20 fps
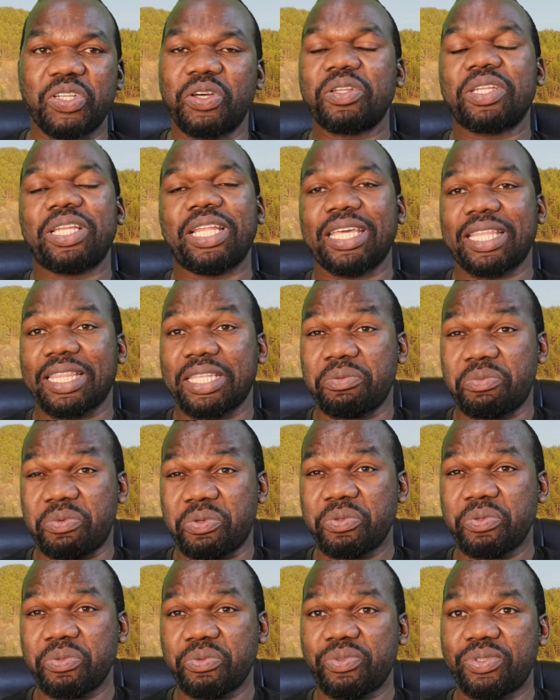don't like the
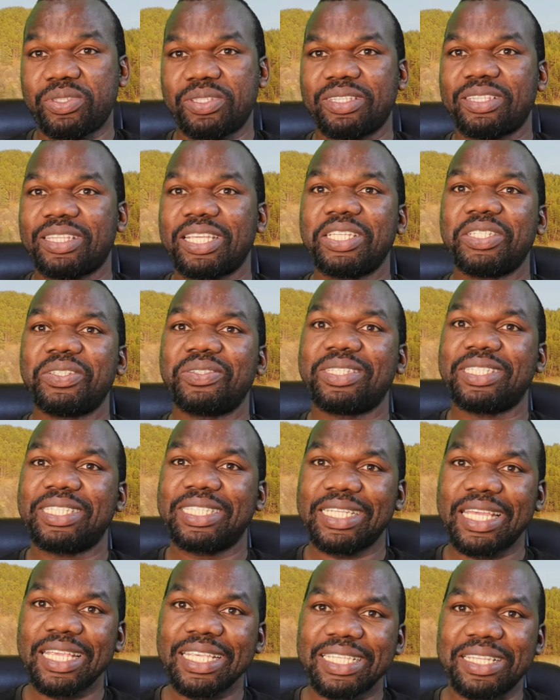rules, they should
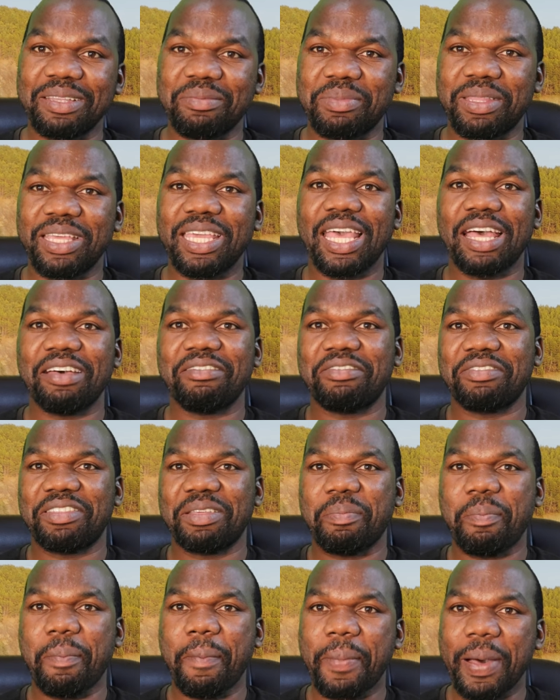change them. They have
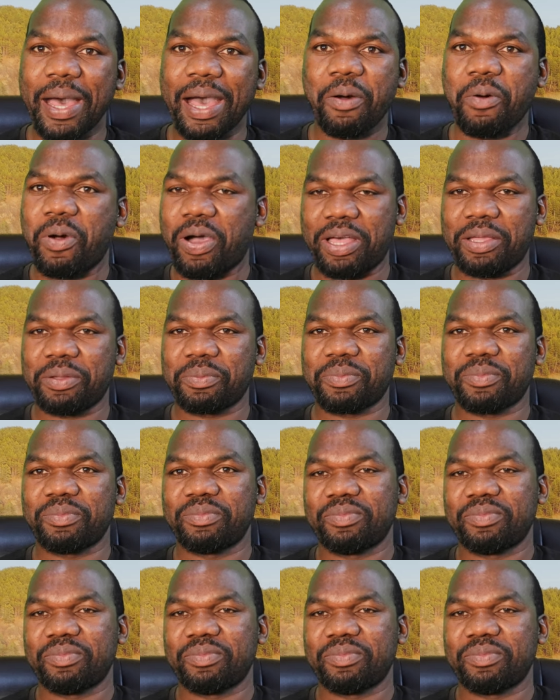the power.